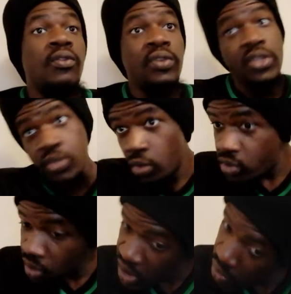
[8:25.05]
Phil
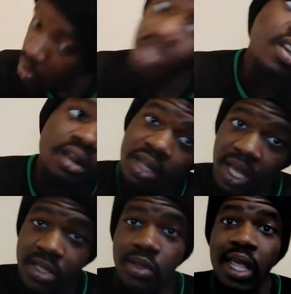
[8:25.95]
Jones don't take one tackle
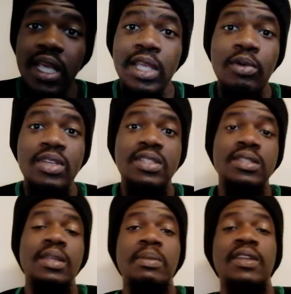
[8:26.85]
like he
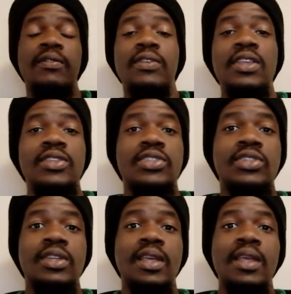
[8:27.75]
was naming the
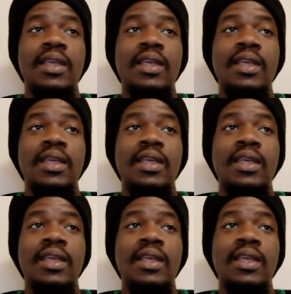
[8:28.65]
village